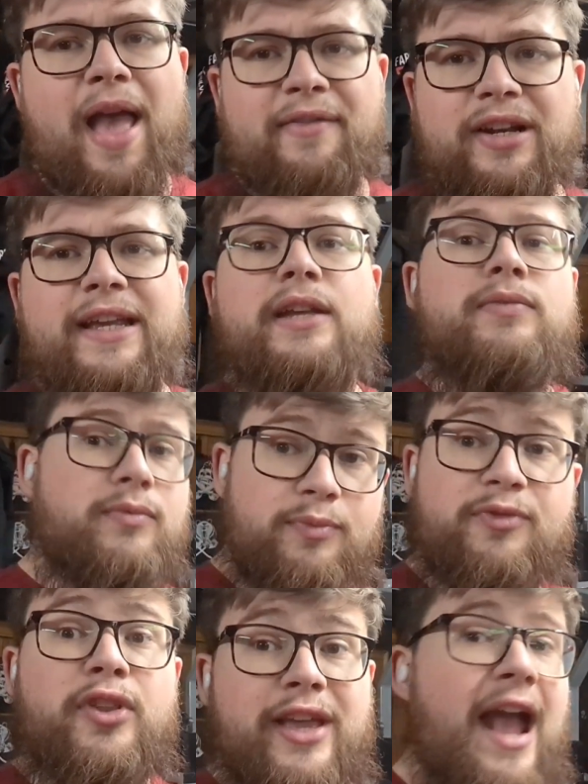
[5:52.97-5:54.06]
heavily
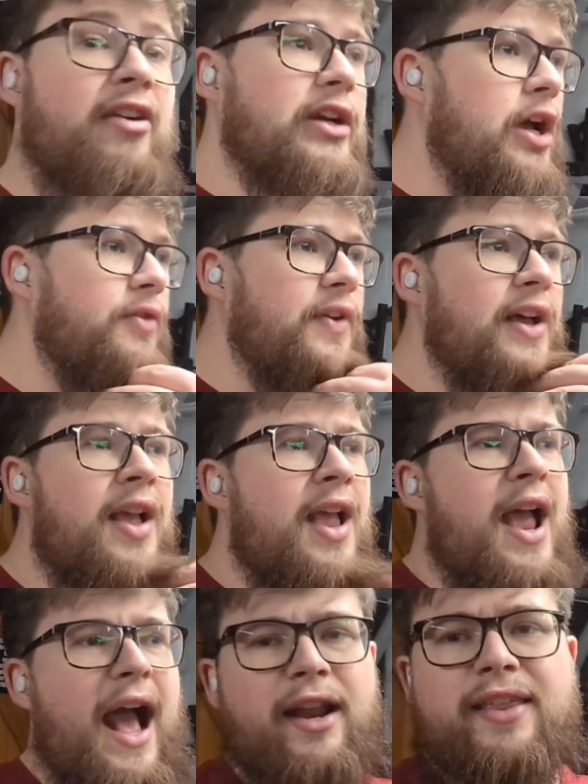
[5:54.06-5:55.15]
for the carryover.
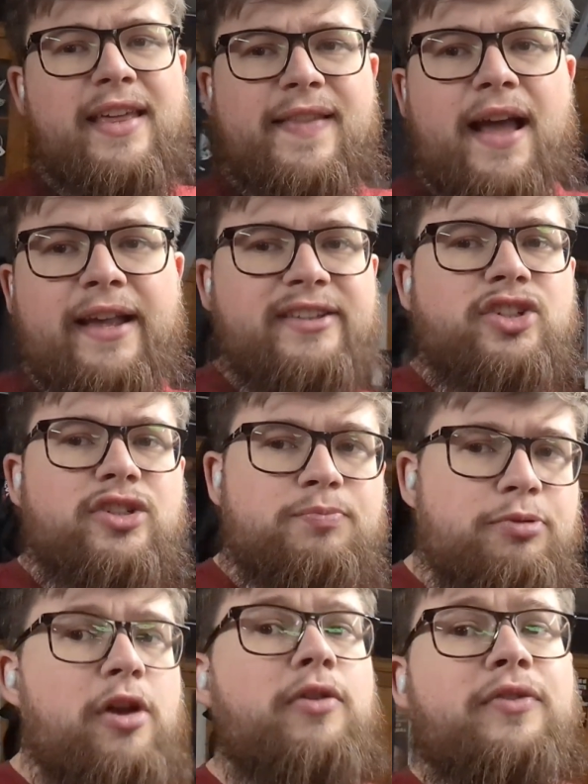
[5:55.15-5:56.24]
And I think that is just
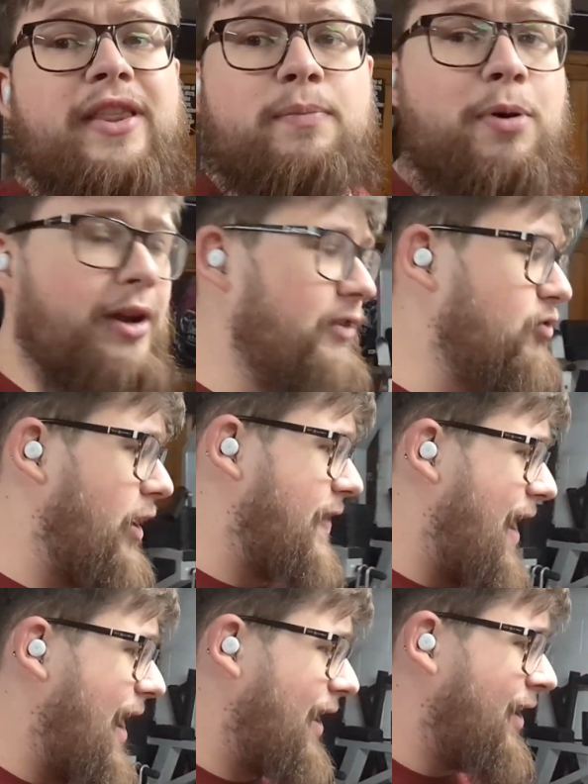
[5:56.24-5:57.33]
proof in the pudding right
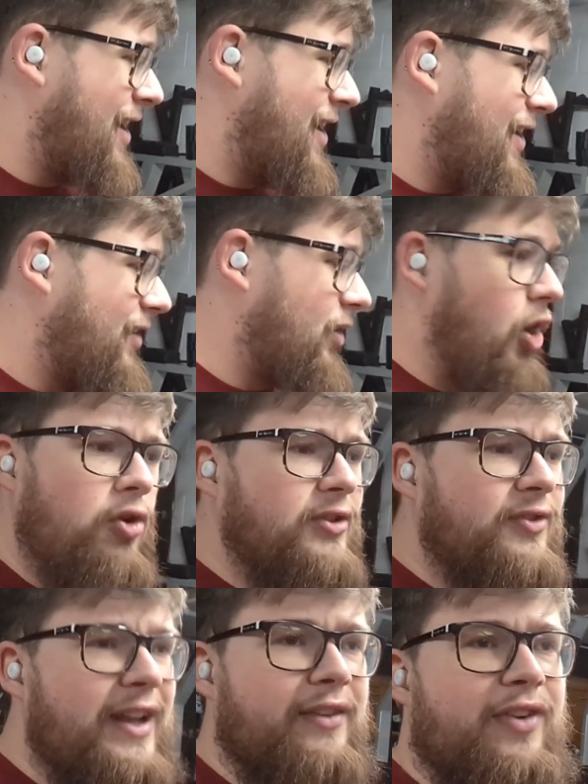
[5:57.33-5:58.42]
there. The log's
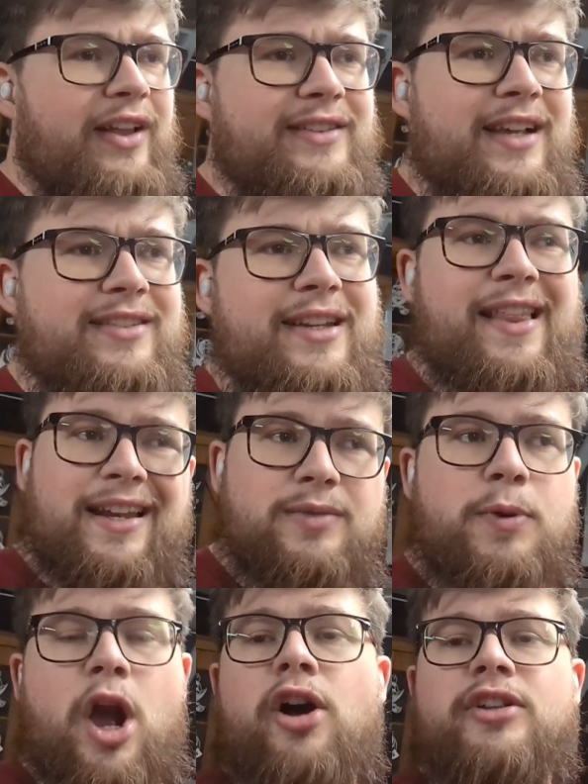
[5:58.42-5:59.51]
feeling fantastic, and that is
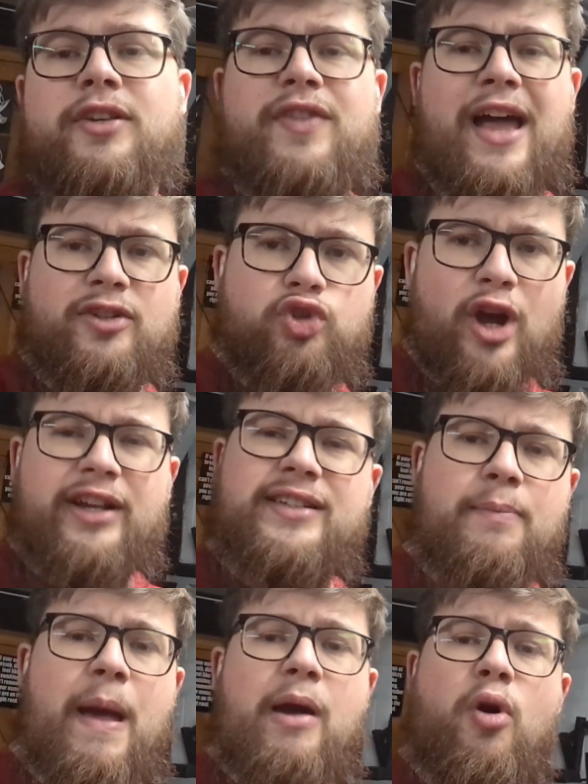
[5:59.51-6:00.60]
because of that
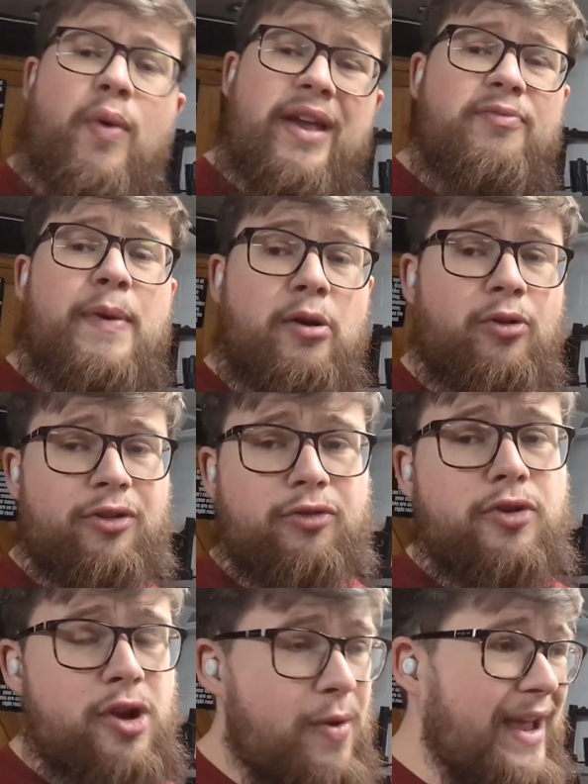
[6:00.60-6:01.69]
tricep power we have built
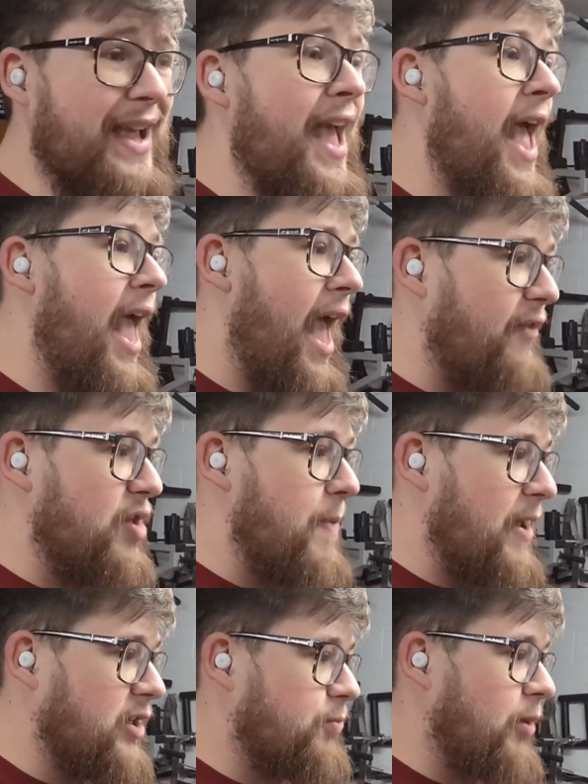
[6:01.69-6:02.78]
through doing heavy
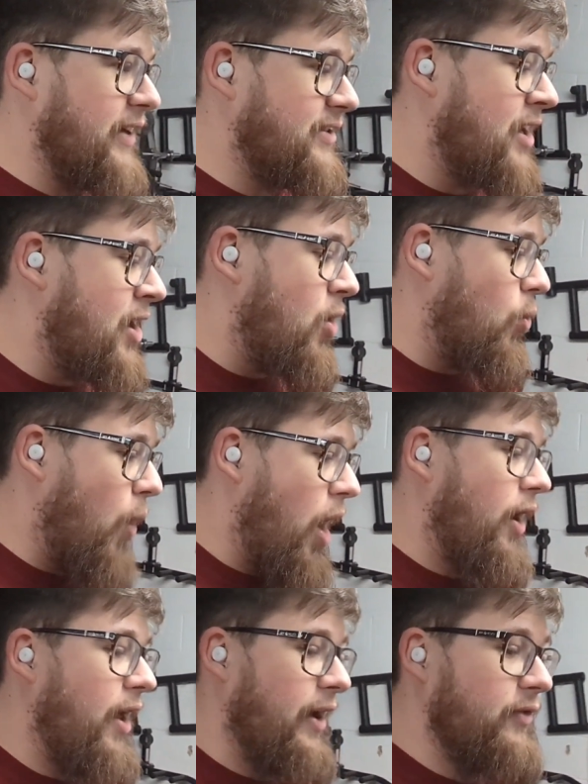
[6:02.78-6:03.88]
bench press,
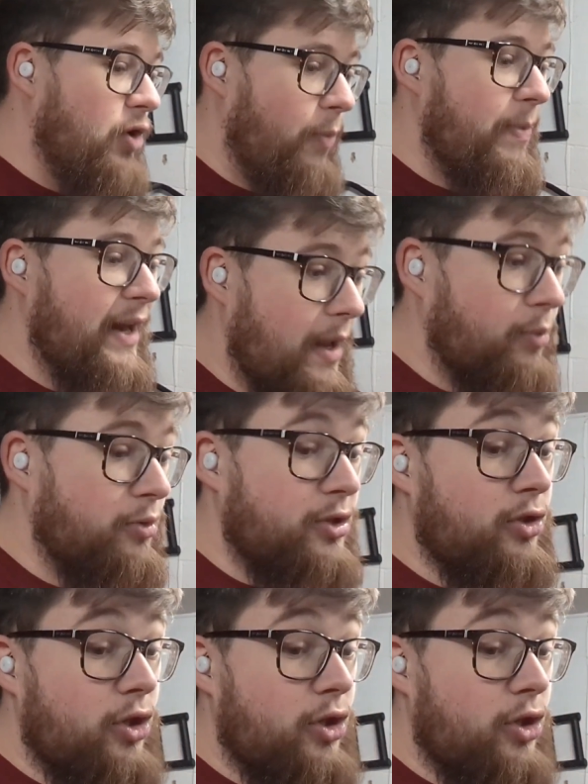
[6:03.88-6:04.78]
while I have not been able to